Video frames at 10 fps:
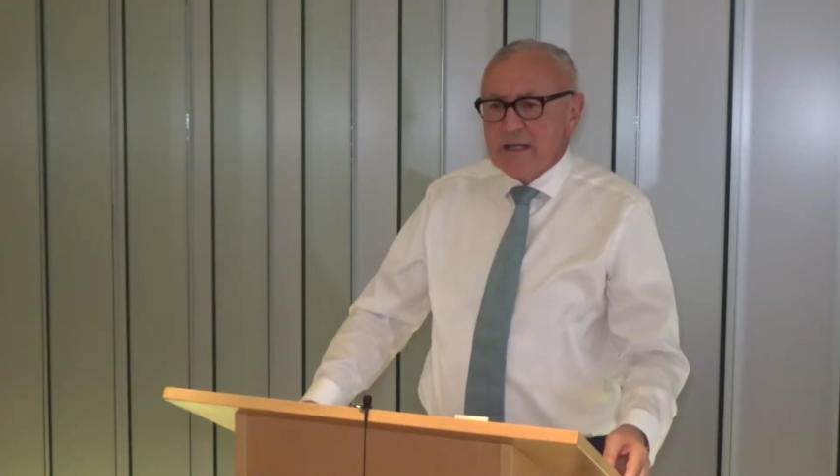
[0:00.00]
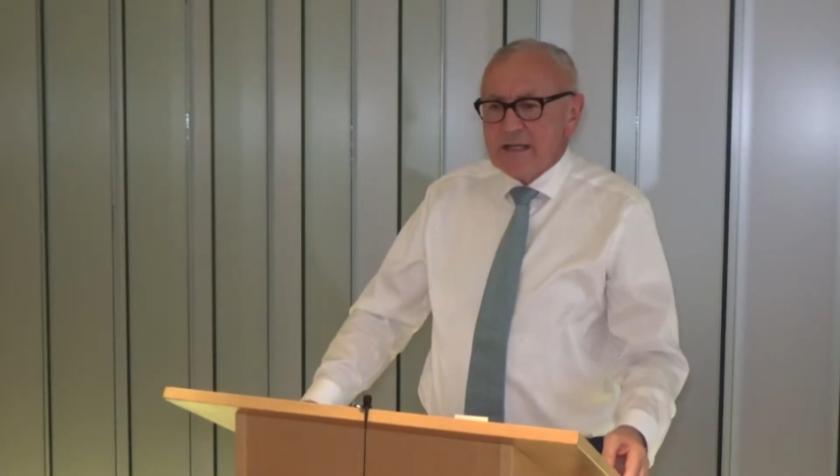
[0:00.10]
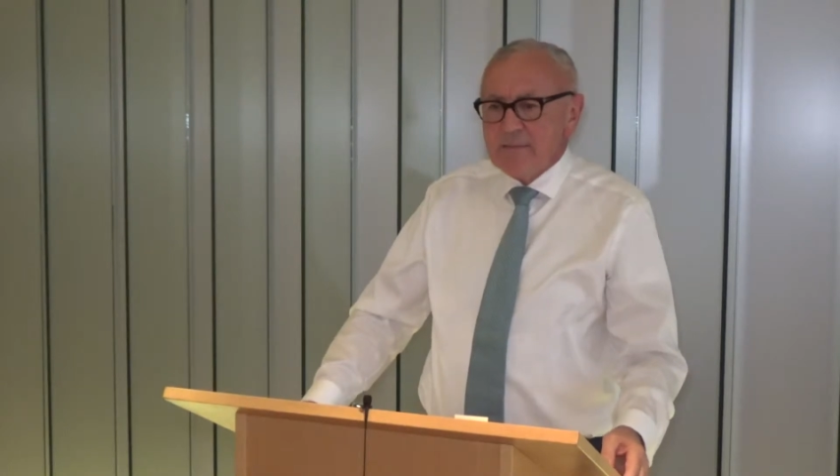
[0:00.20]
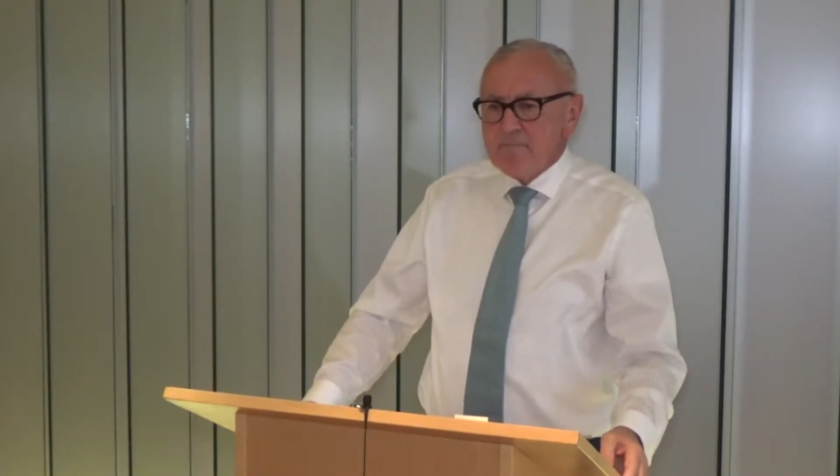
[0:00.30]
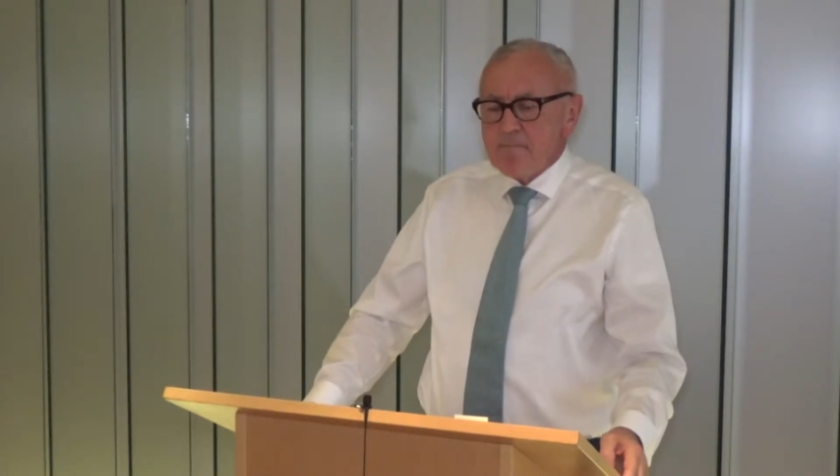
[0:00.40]

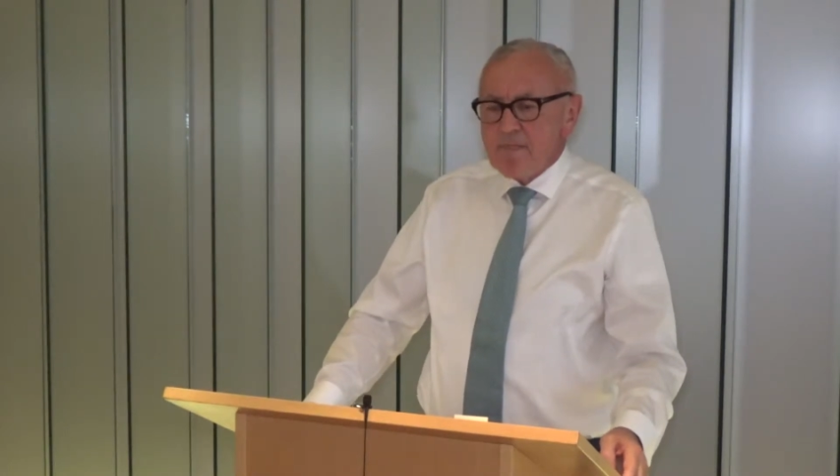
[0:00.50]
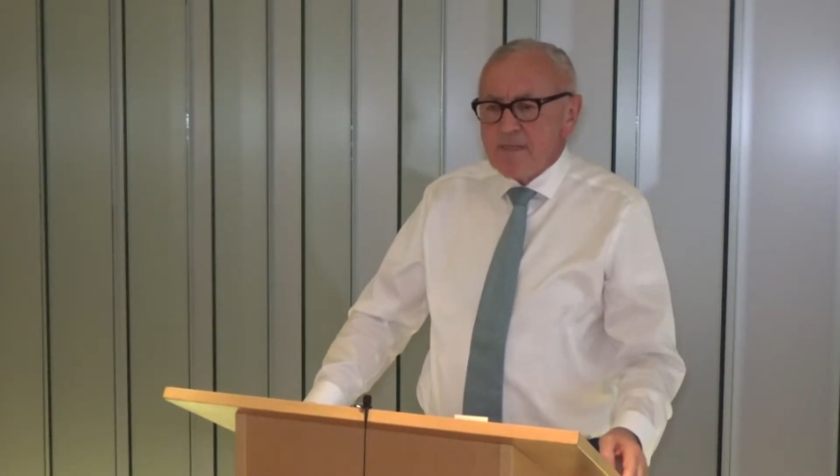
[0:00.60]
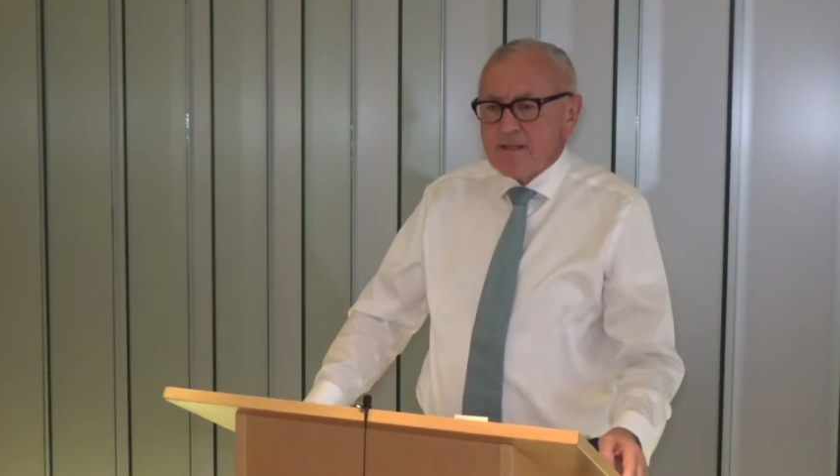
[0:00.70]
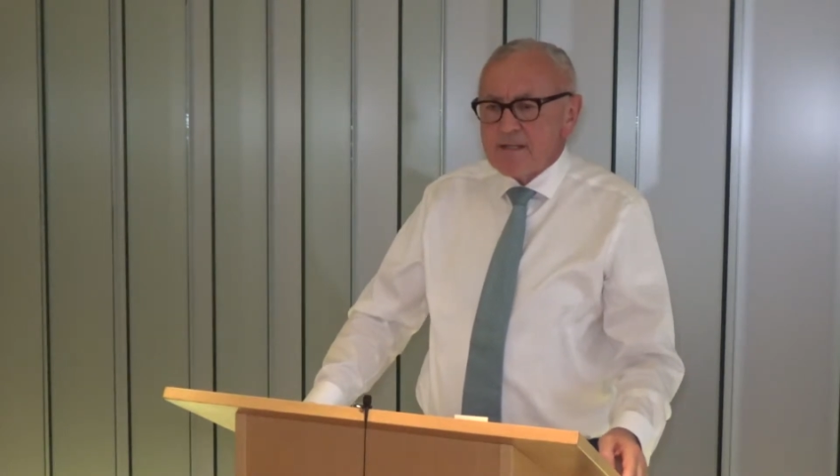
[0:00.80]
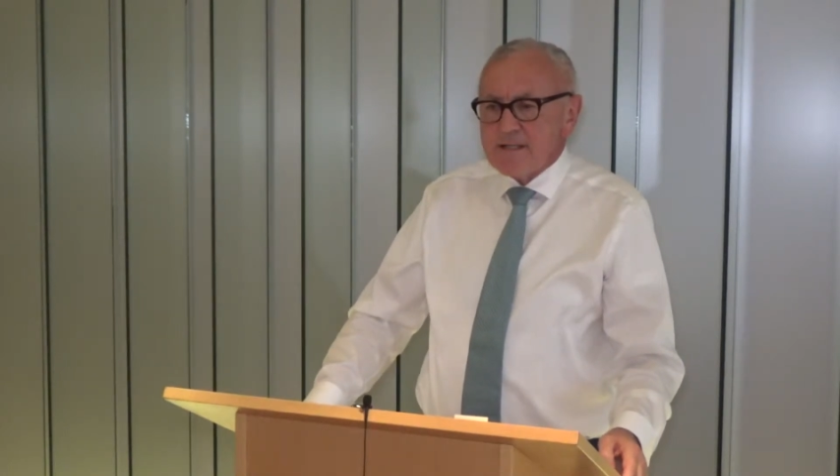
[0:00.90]

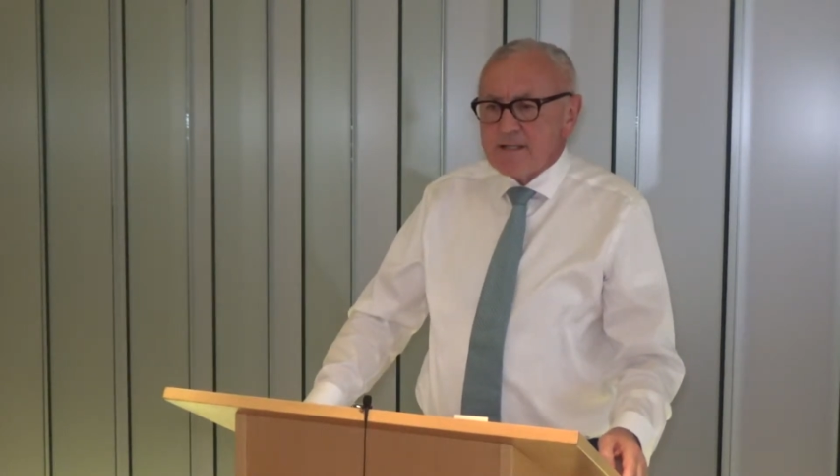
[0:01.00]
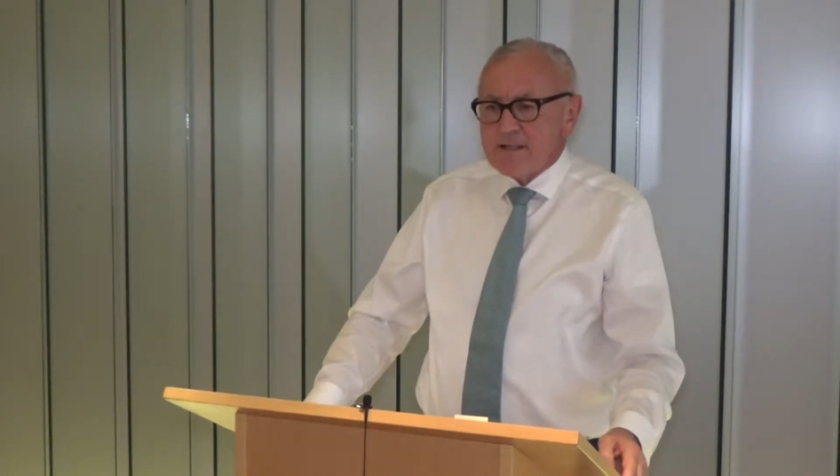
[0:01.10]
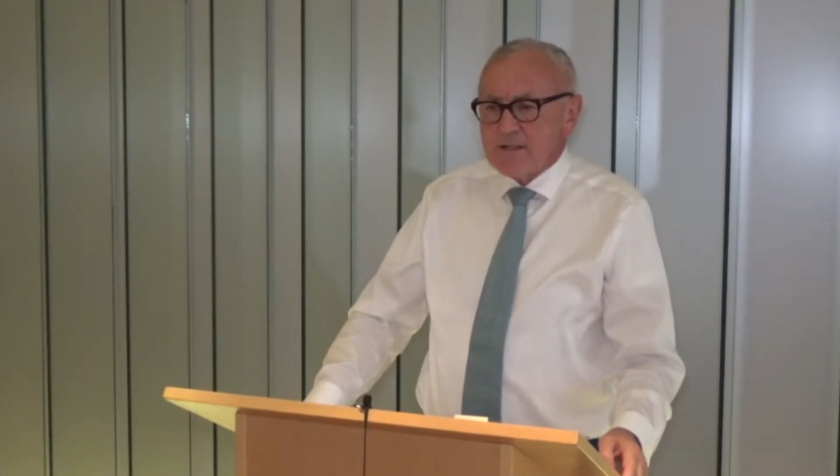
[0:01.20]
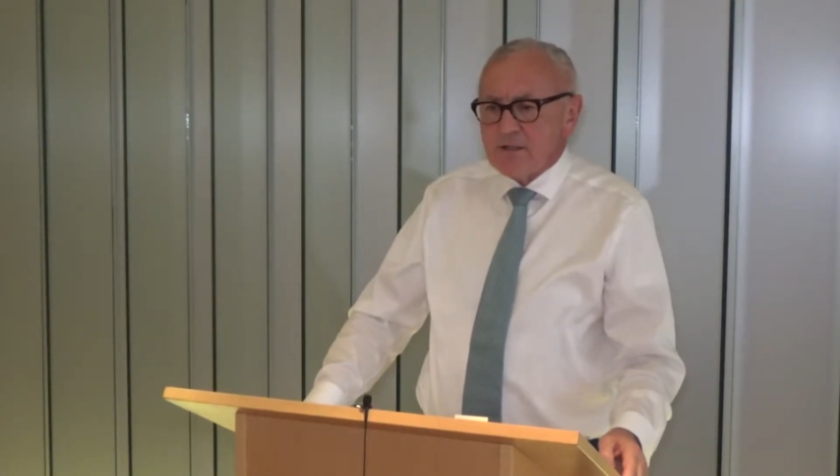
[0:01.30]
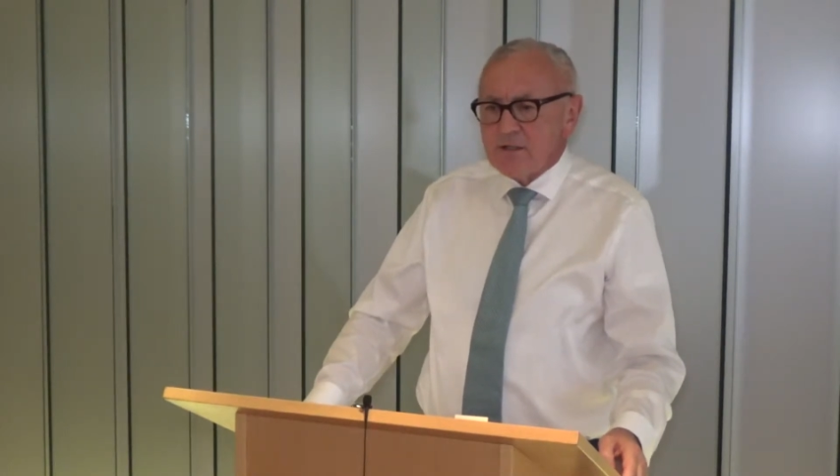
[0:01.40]

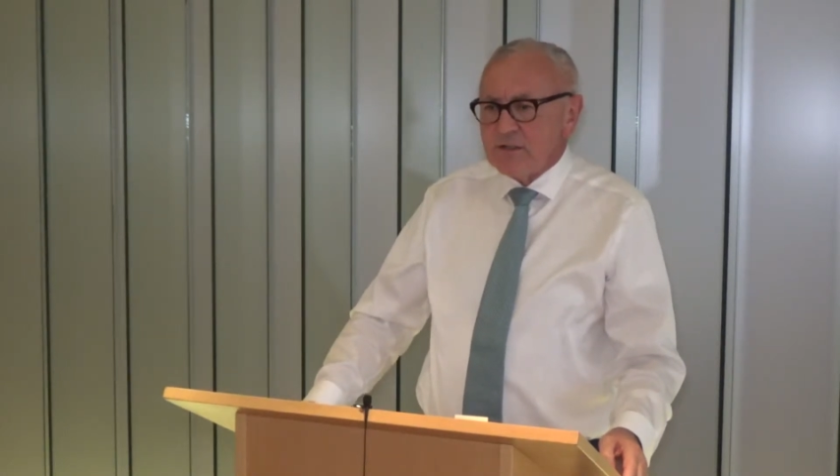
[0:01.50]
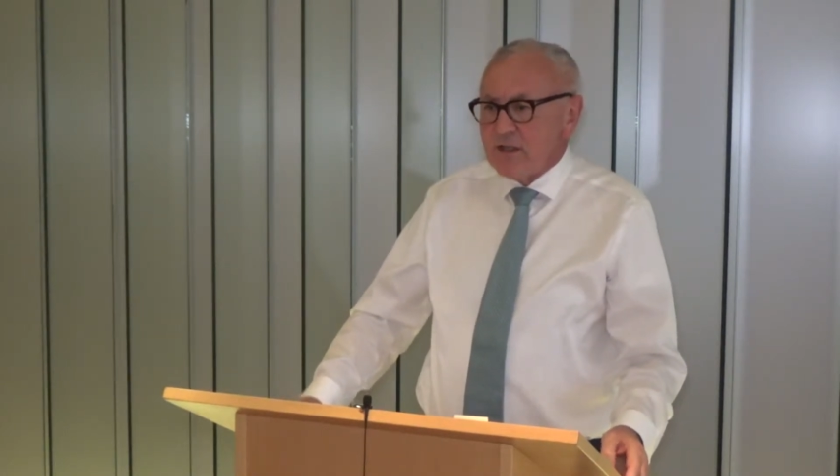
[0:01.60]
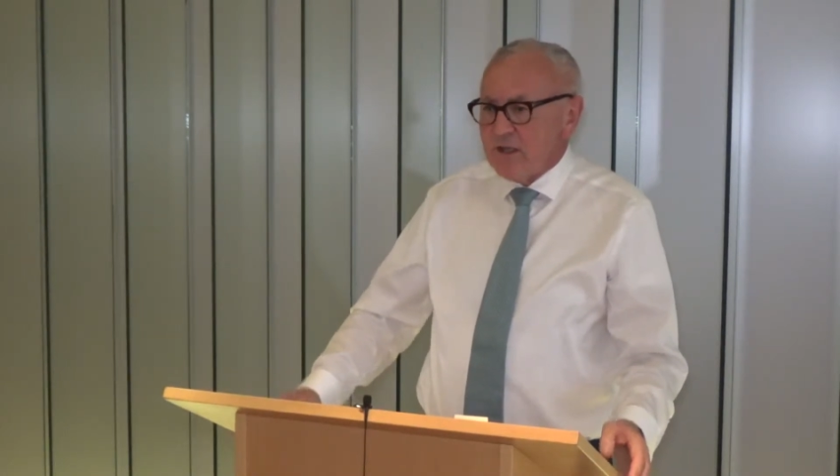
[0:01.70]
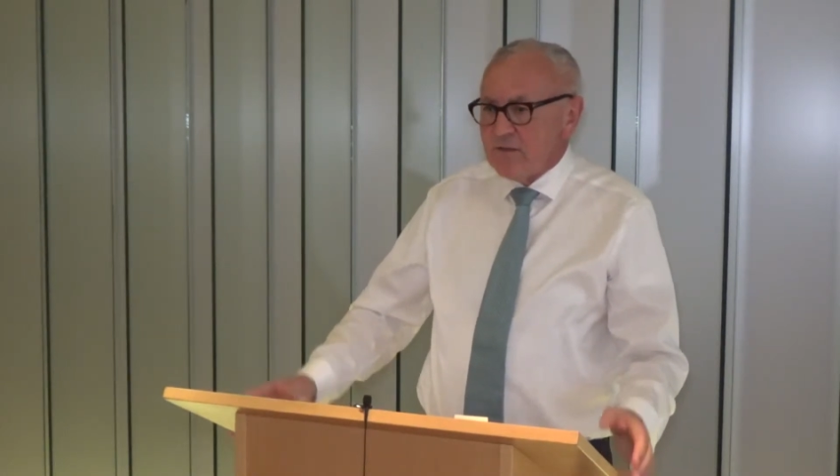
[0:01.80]
the whole idea,